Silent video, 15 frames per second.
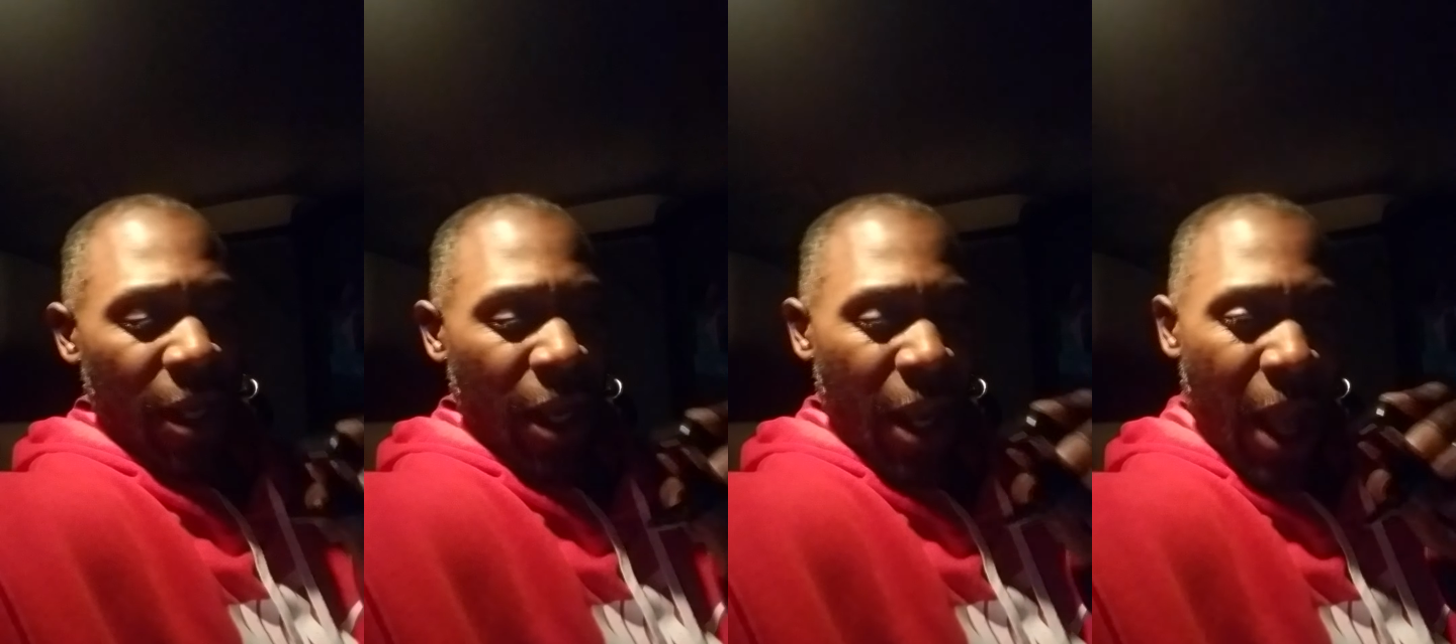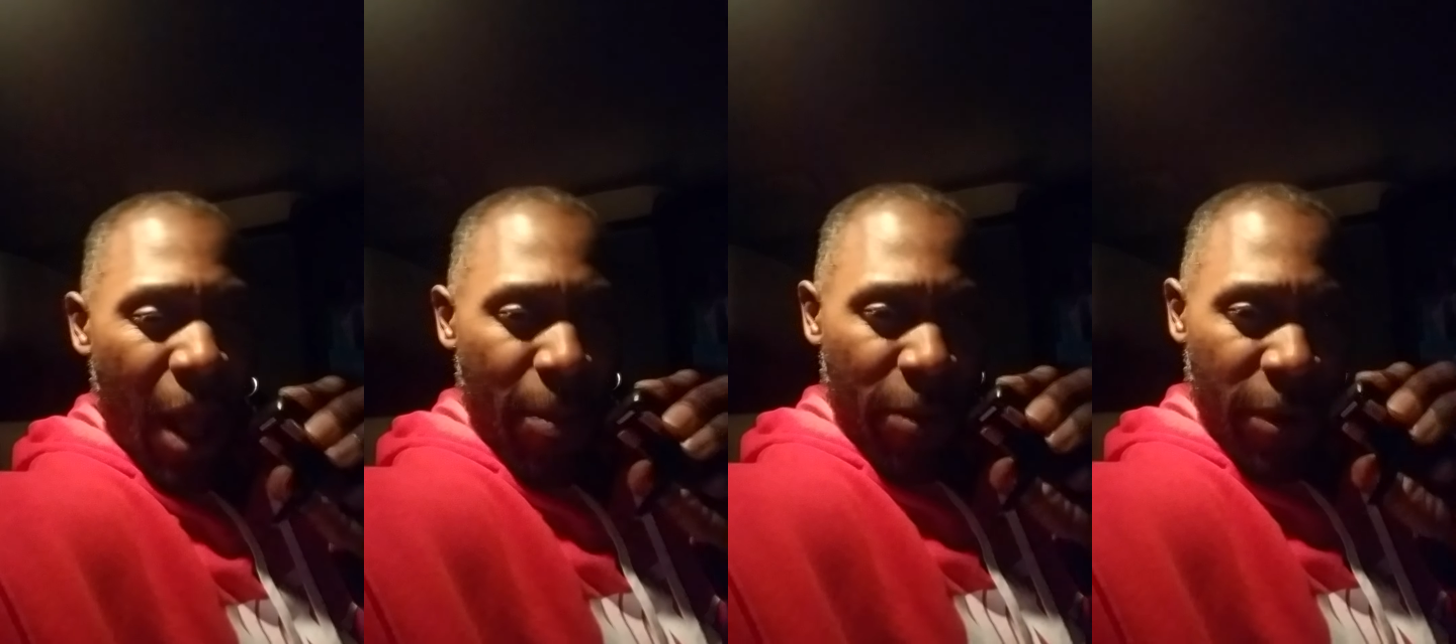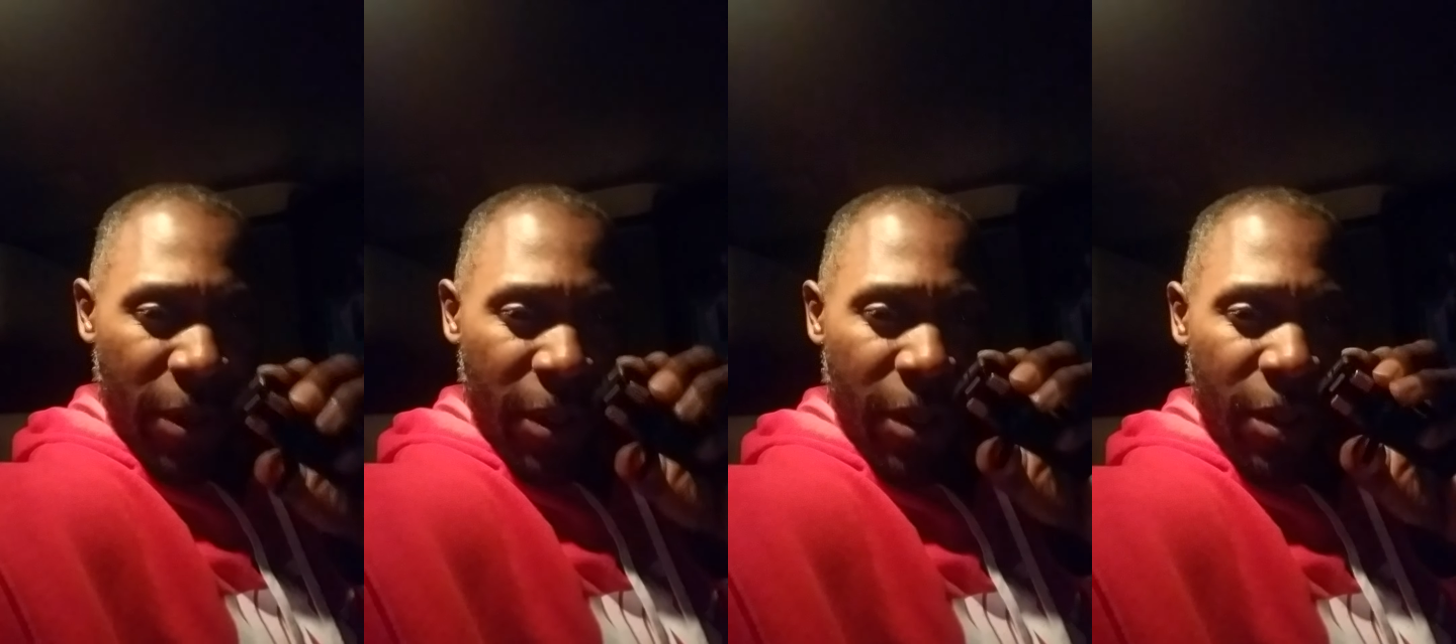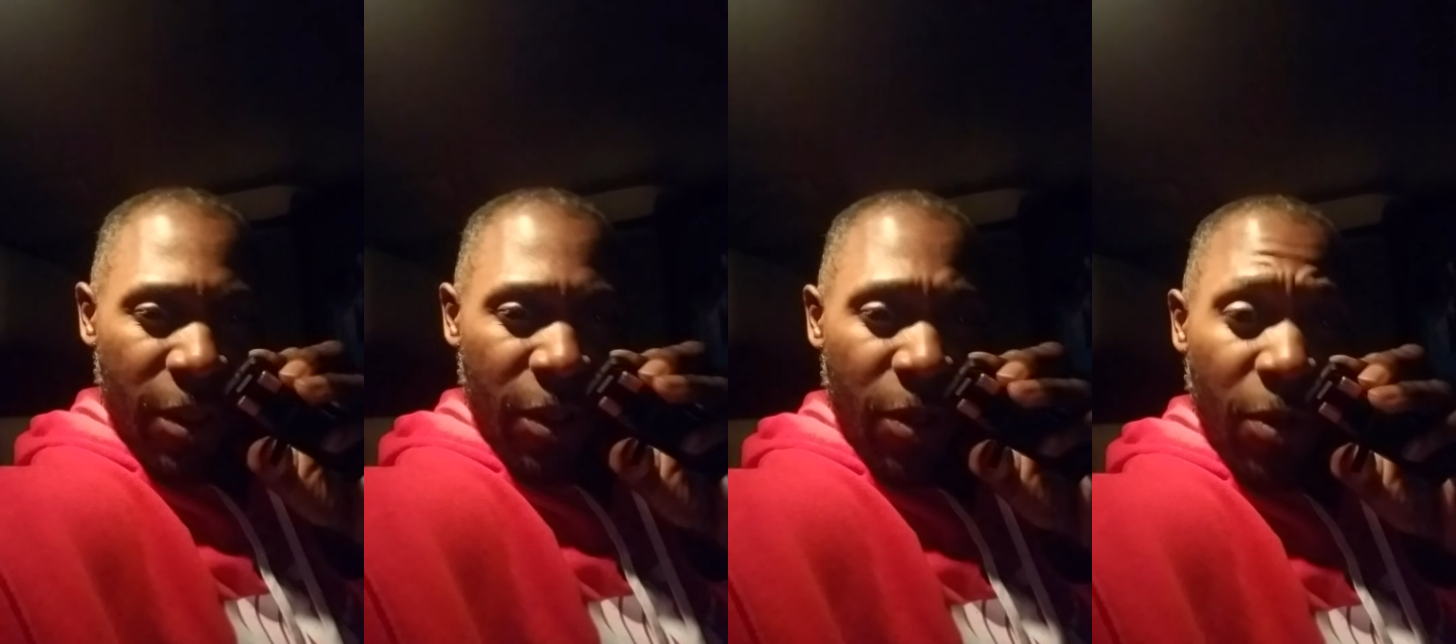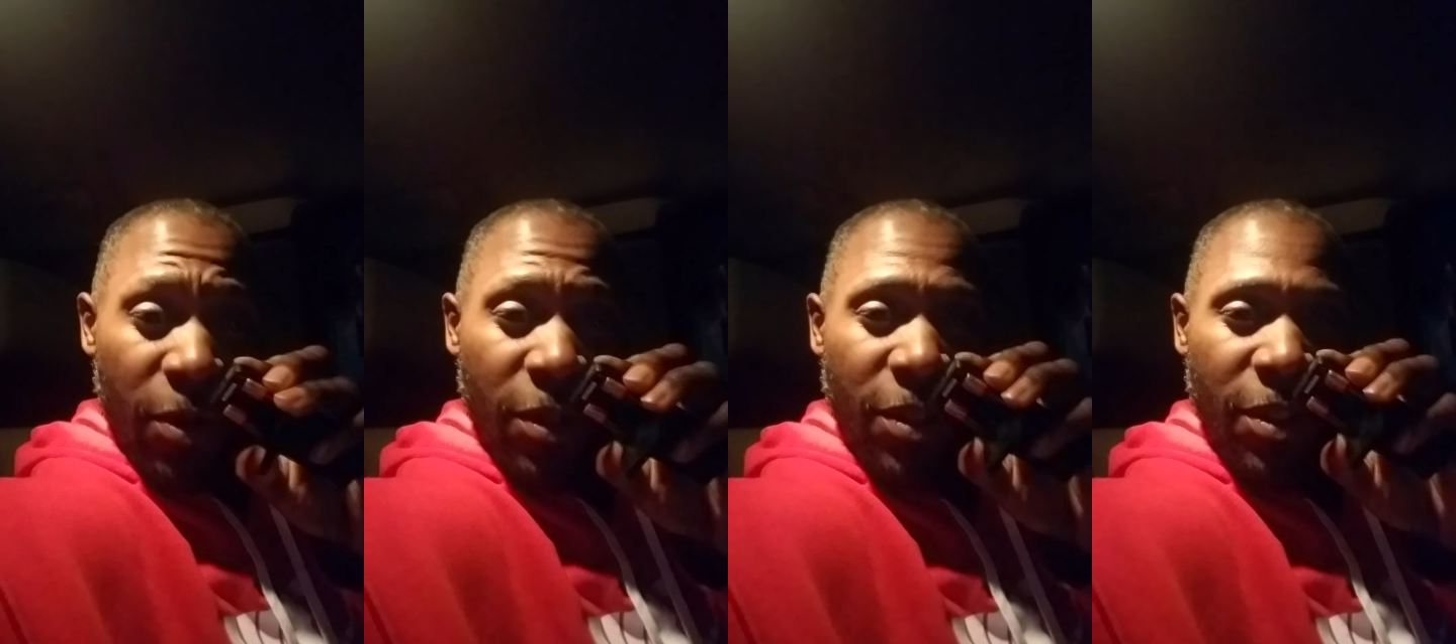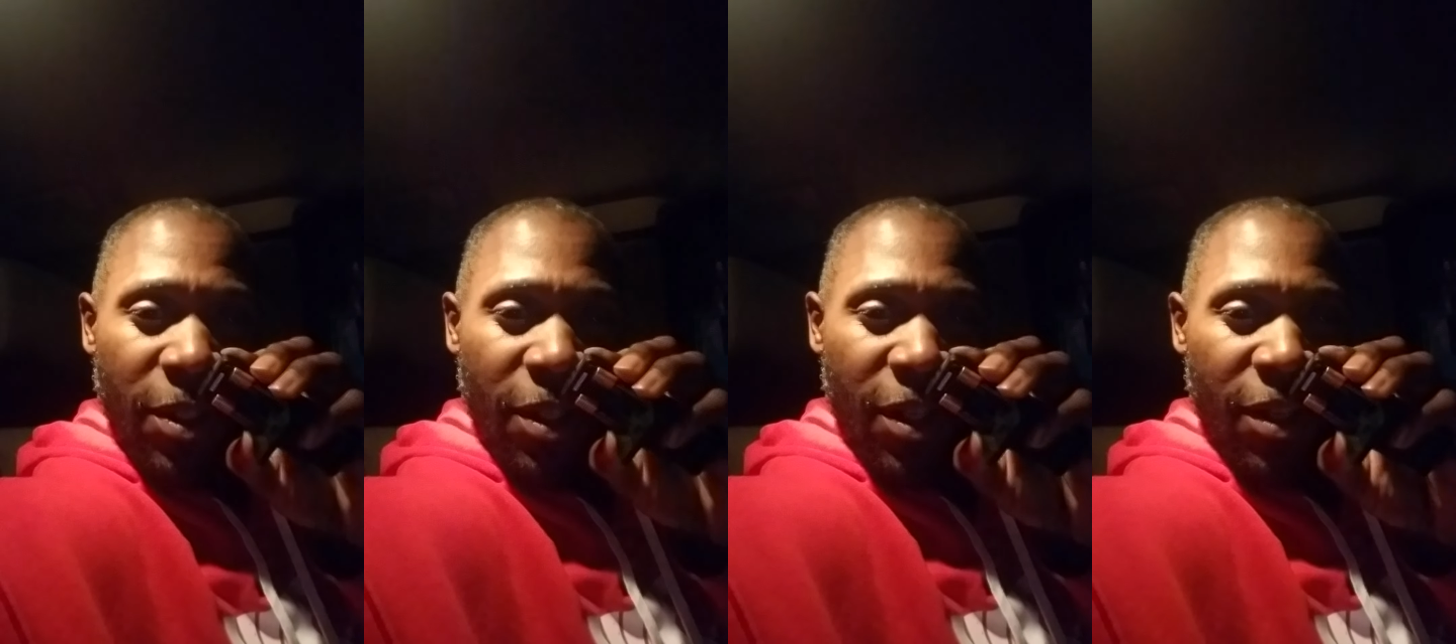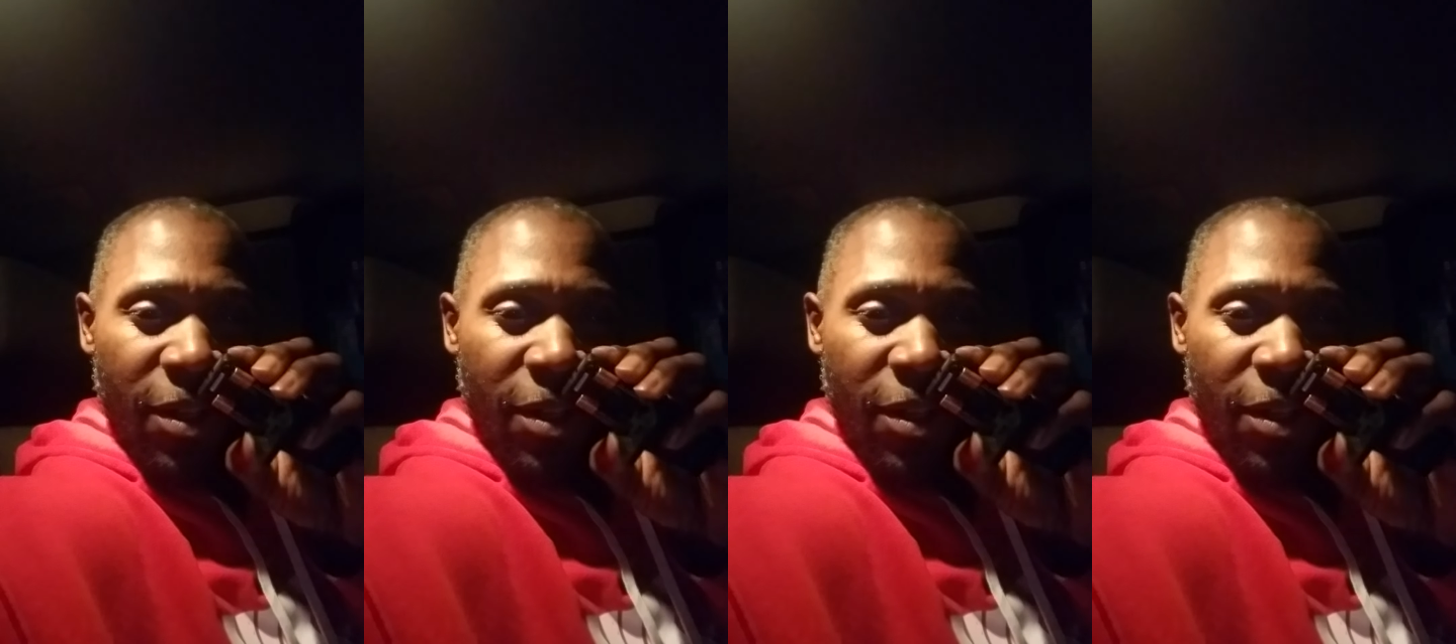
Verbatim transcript: Copper, Duracell.